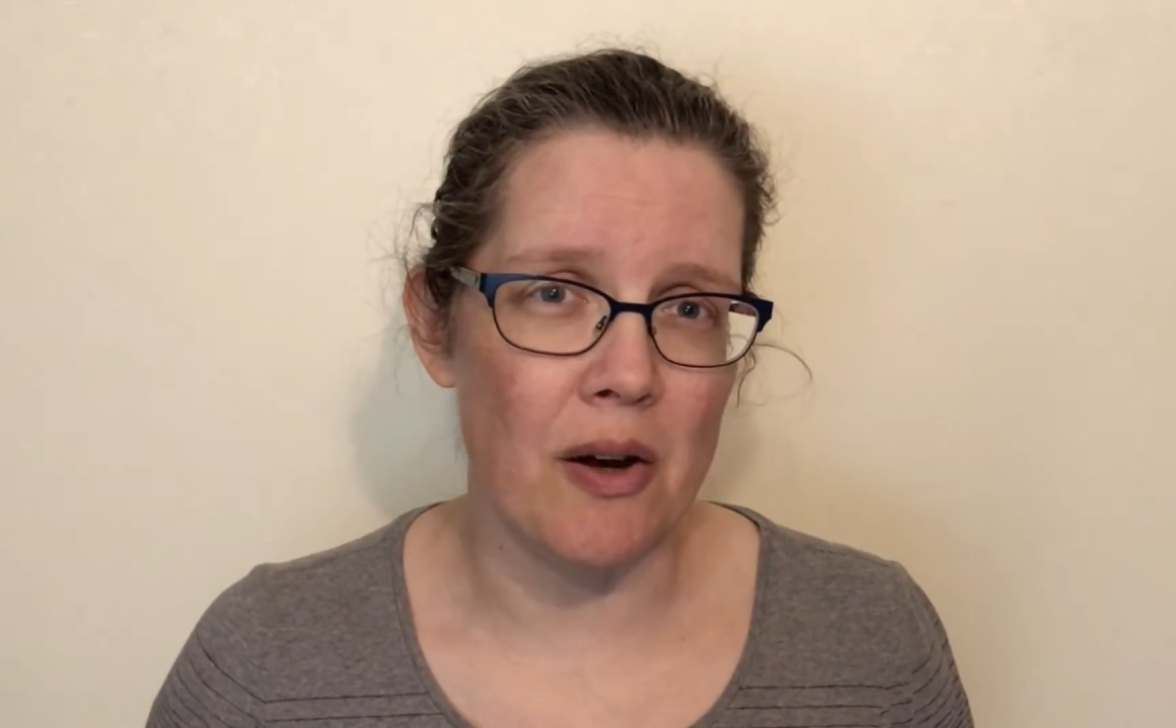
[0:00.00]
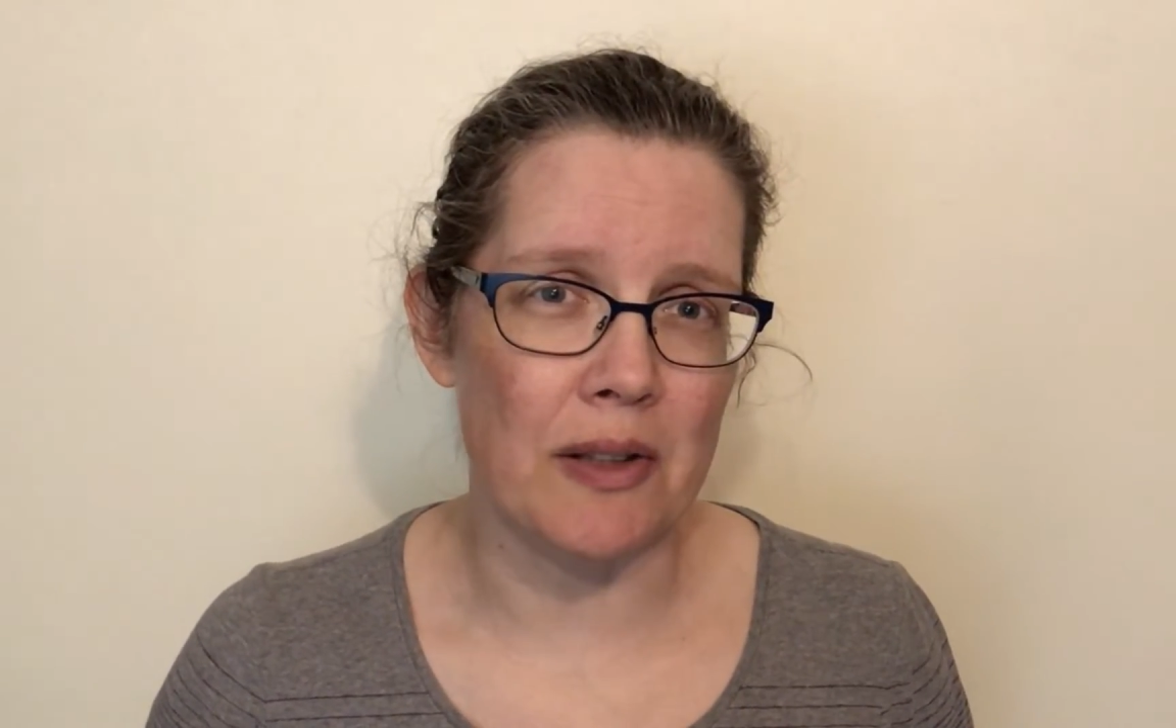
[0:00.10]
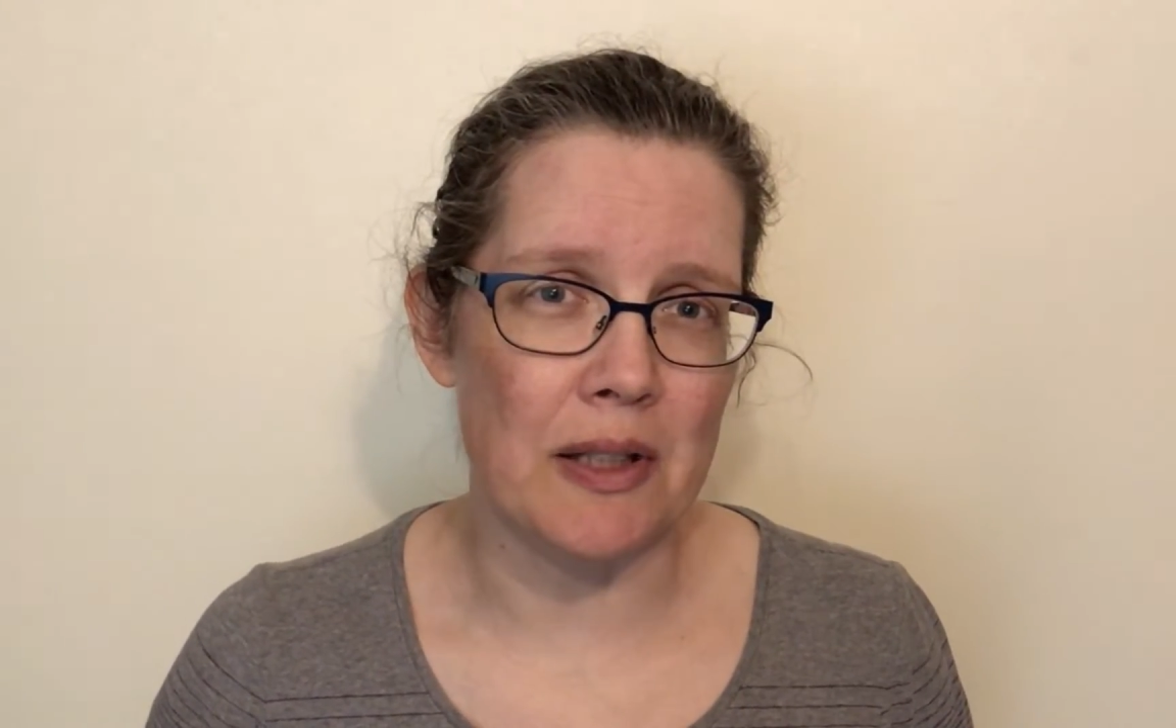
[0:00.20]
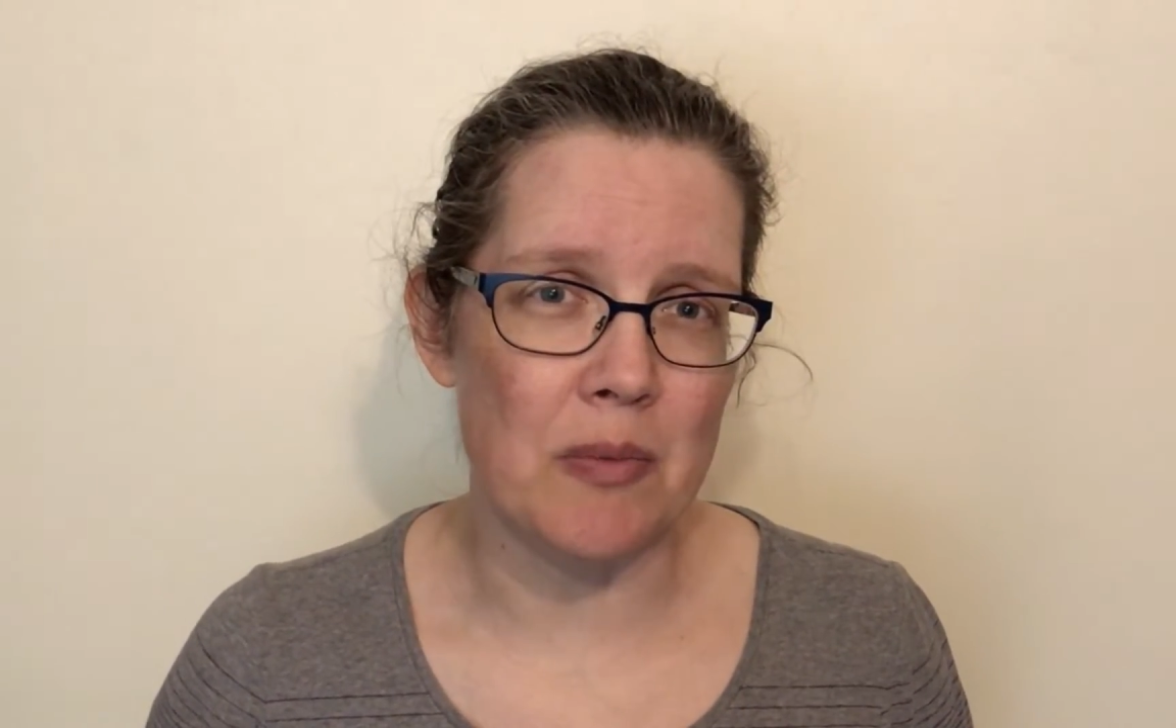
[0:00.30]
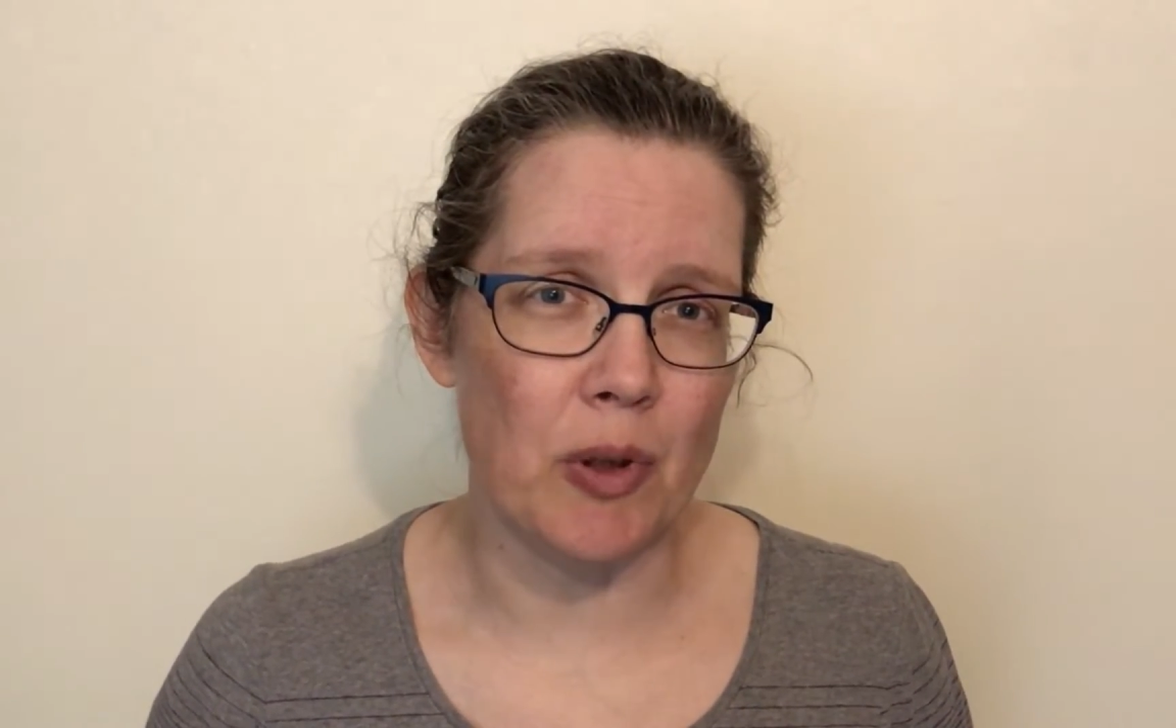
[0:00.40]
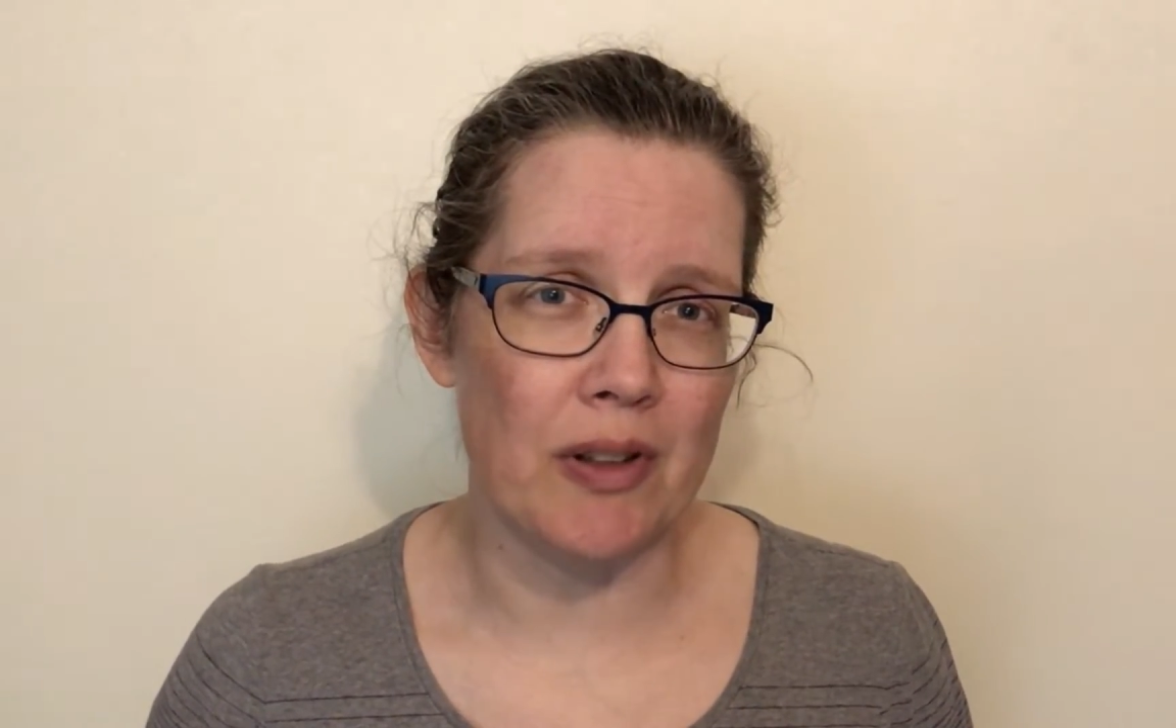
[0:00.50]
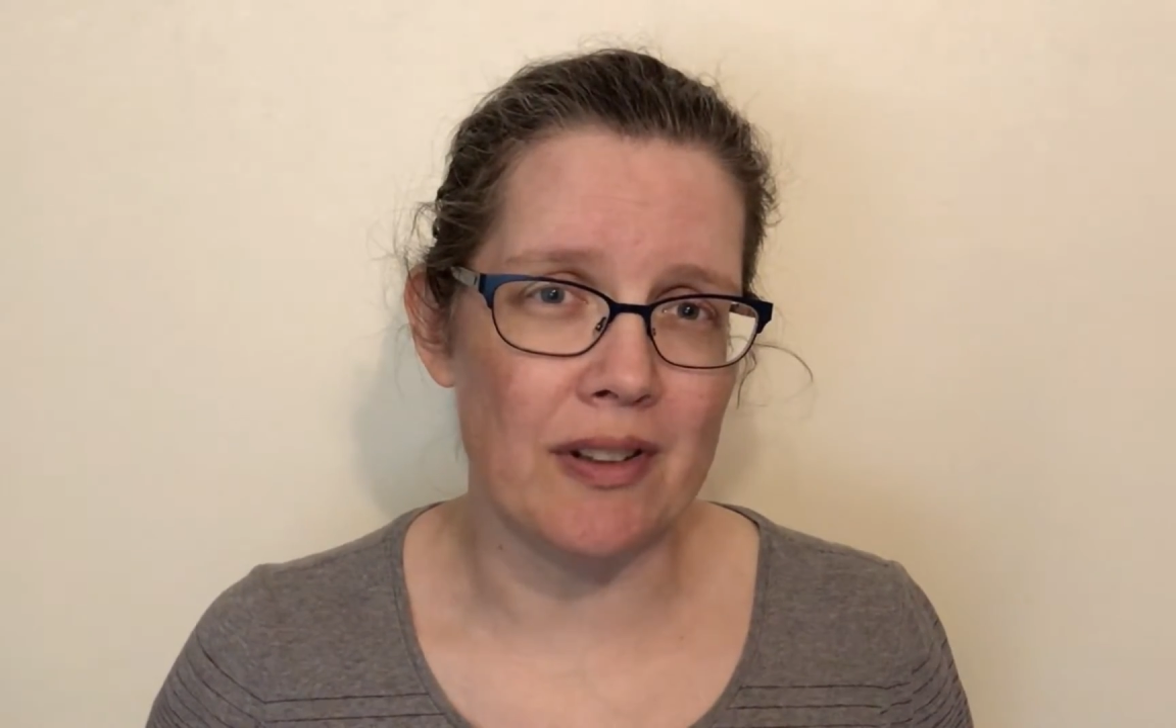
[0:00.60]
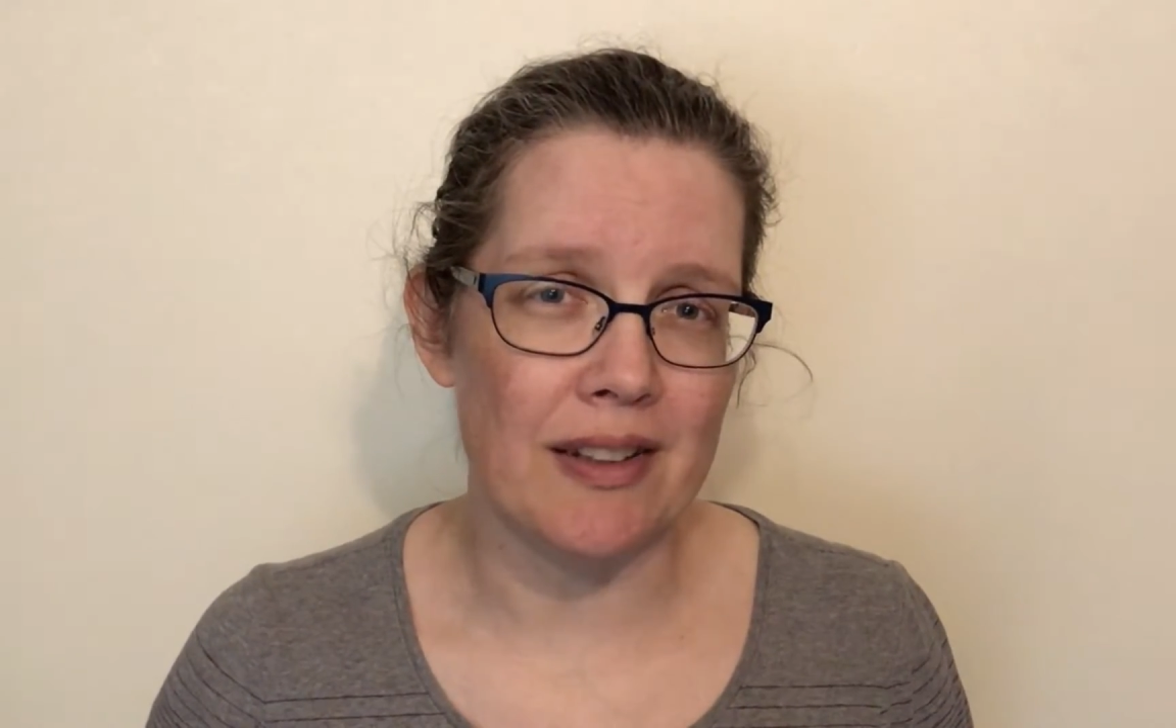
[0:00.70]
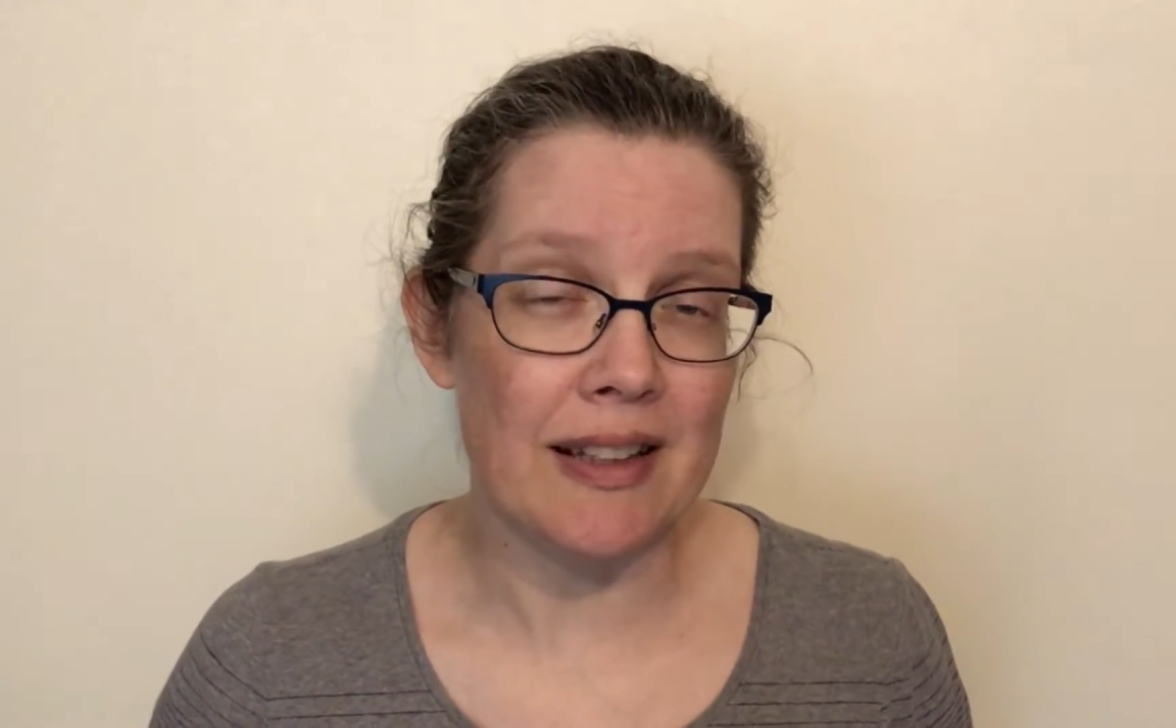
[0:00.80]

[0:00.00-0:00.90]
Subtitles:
on the keyboard